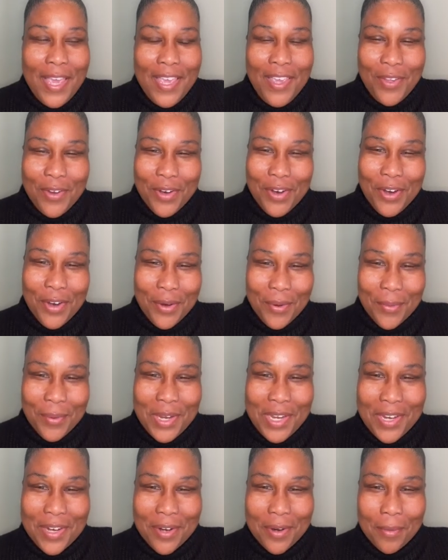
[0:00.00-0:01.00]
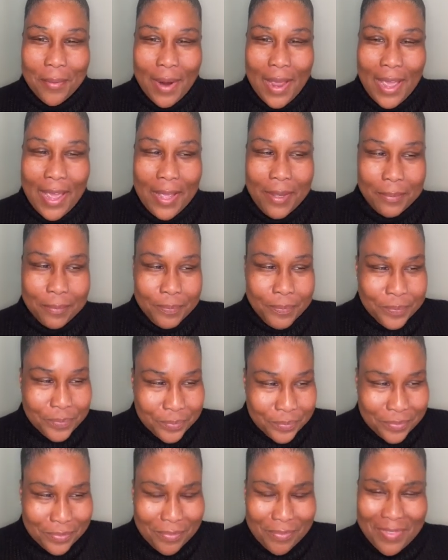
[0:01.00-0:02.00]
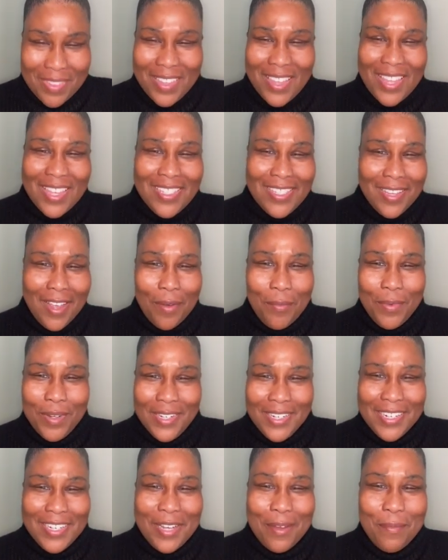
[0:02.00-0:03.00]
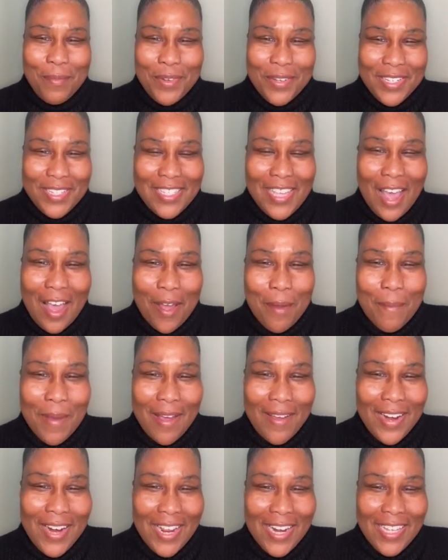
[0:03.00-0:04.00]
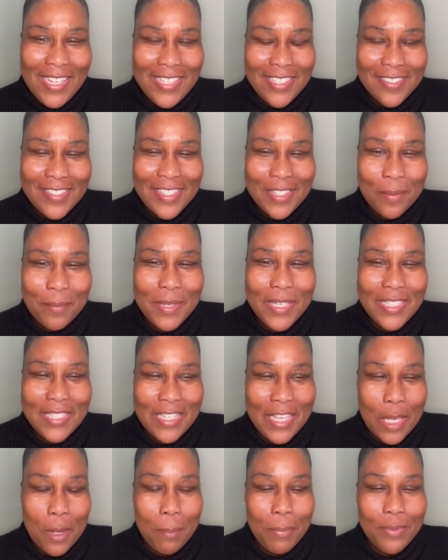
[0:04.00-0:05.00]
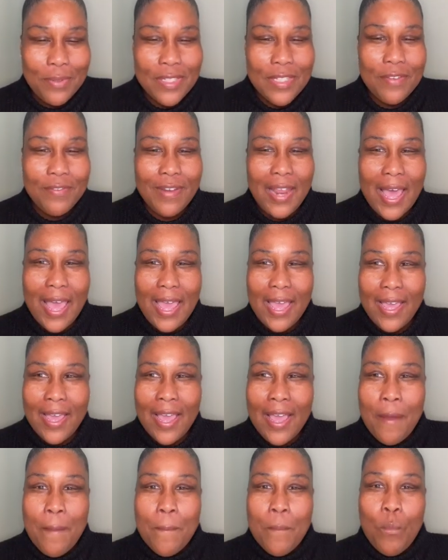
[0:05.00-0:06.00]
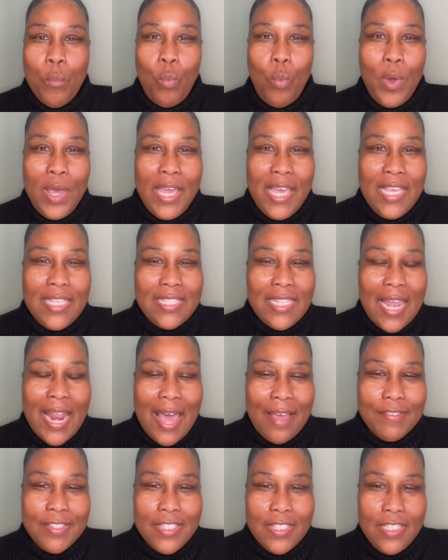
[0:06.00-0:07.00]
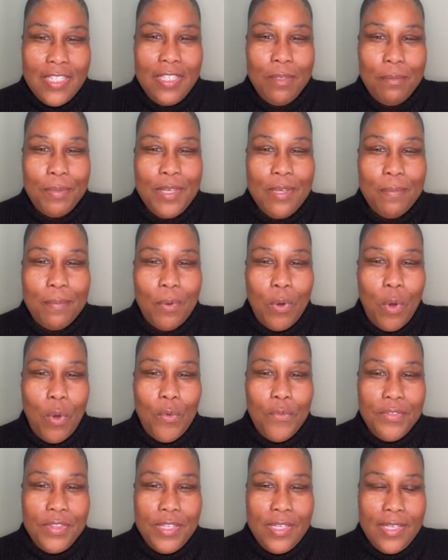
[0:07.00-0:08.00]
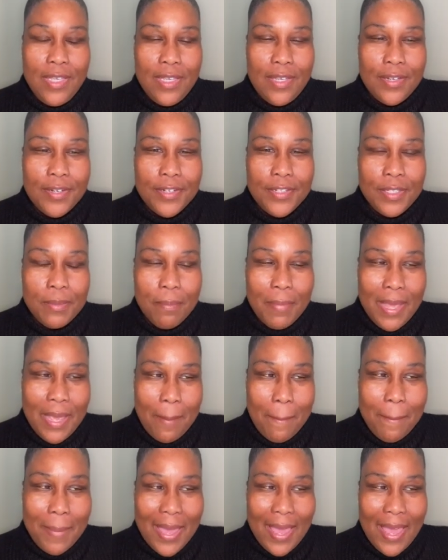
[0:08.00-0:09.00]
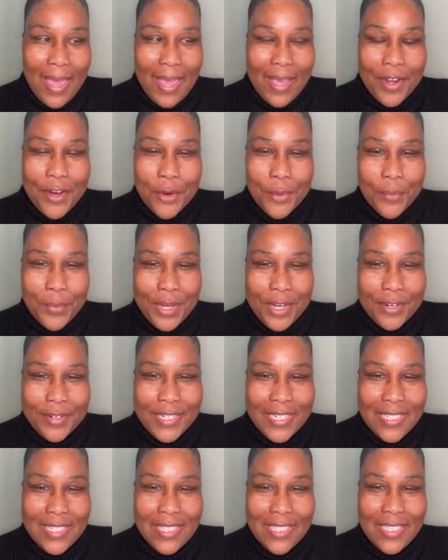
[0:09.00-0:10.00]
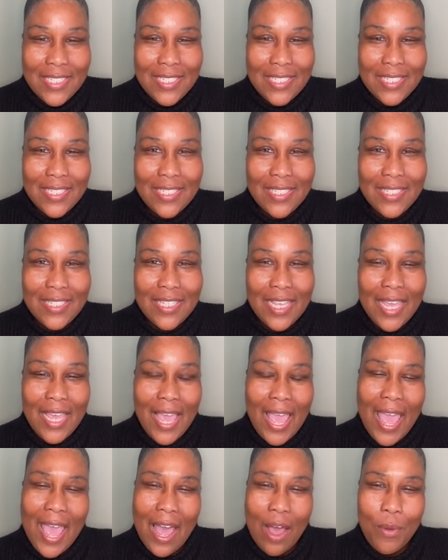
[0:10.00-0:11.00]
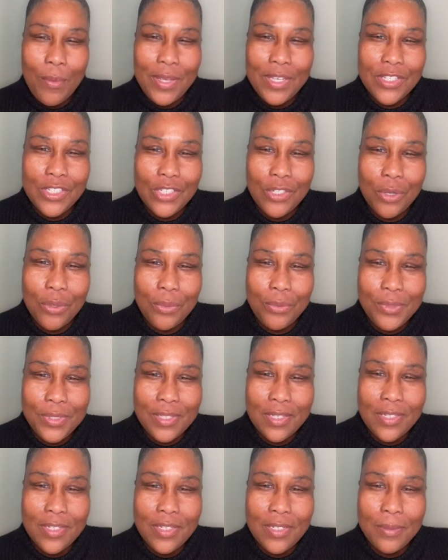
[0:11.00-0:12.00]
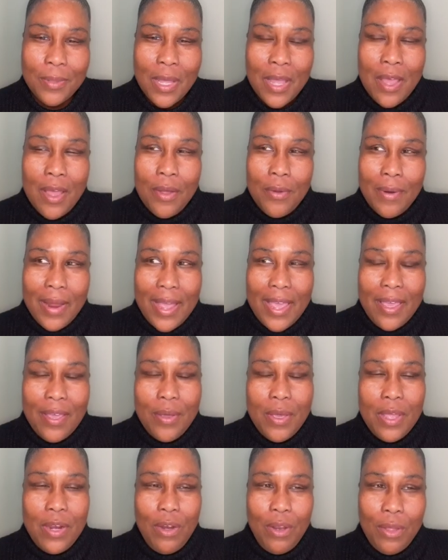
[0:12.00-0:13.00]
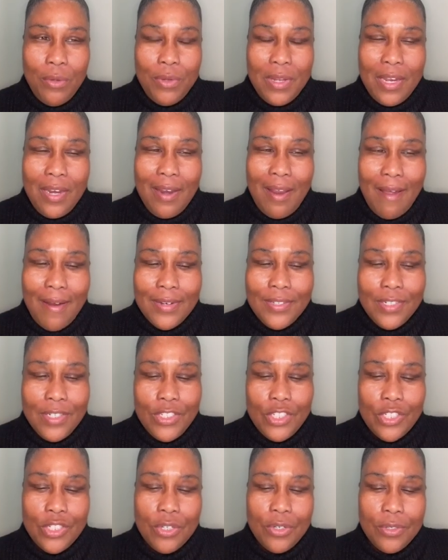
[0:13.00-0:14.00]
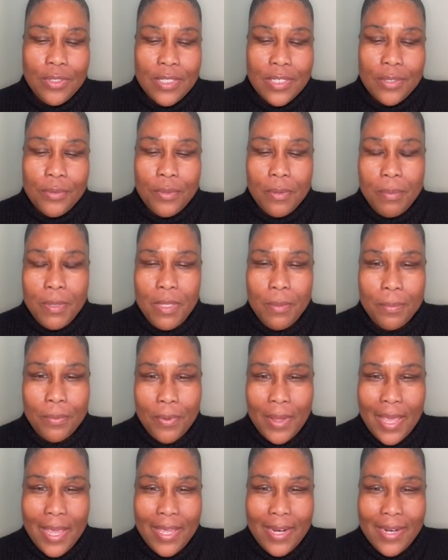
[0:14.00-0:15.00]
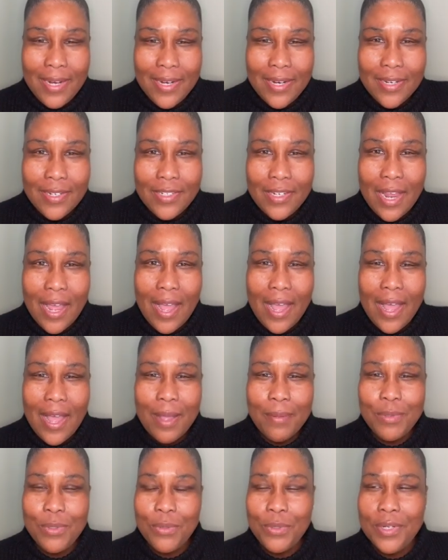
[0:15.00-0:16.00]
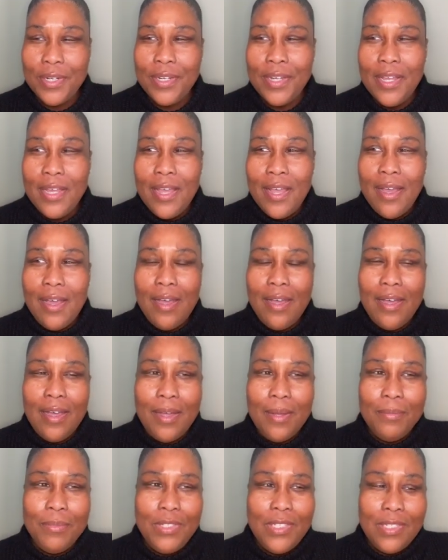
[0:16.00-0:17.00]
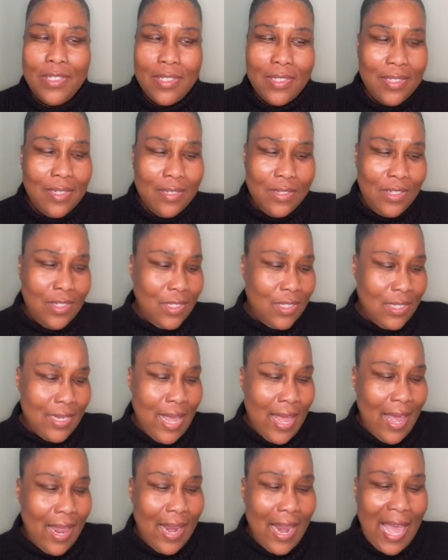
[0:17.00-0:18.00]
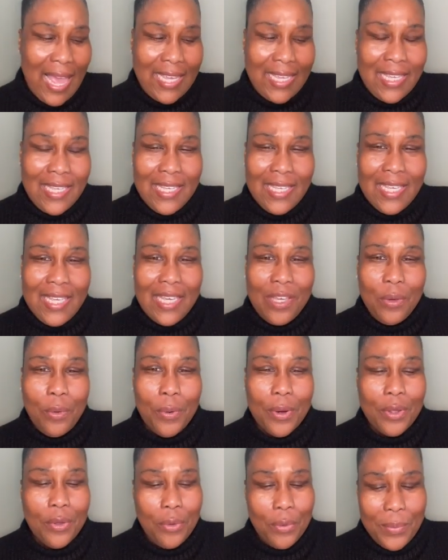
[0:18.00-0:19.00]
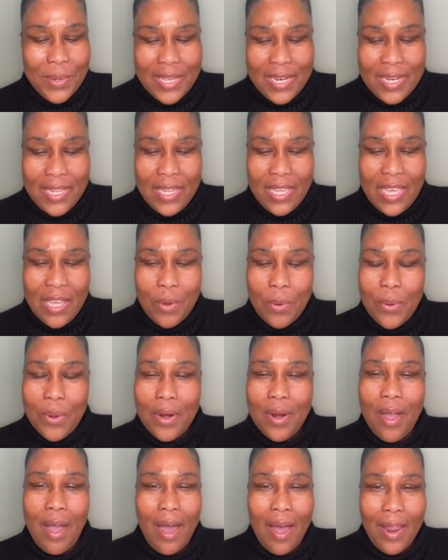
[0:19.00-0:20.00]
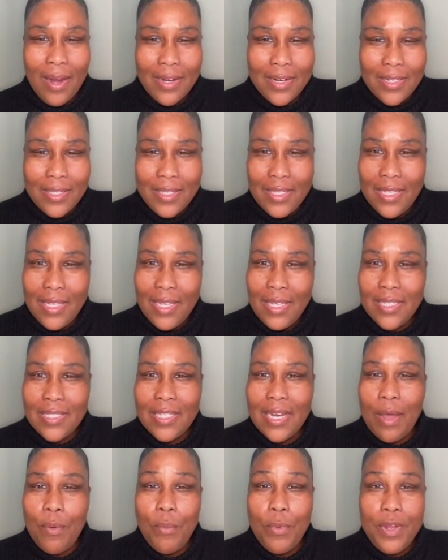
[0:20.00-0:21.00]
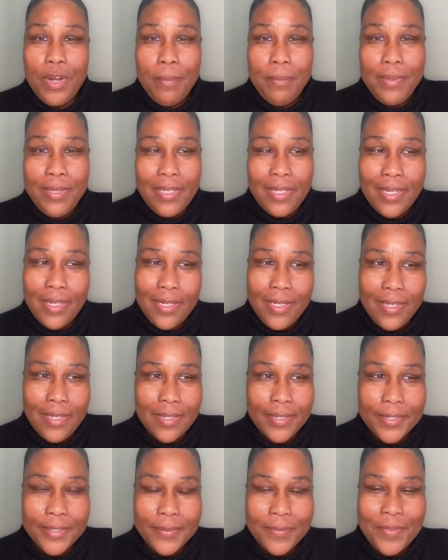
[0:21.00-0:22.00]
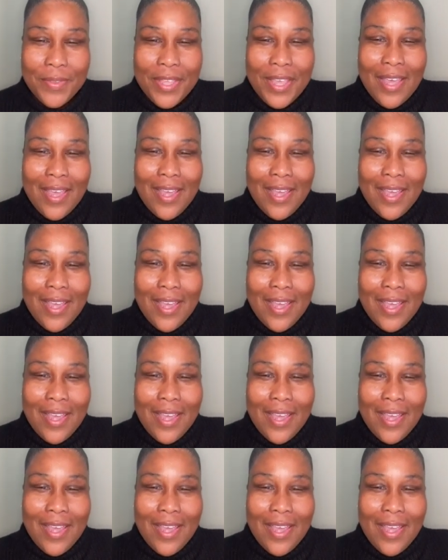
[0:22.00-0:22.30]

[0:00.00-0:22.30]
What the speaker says: in your career, right? And so I wanted to come on and talk about that and give some examples of ways that I've seen people over the years make bad career decisions and how it shows up, right? It largely shows up with people hating their jobs or just not liking it or quitting or all of the things. And I want to be clear,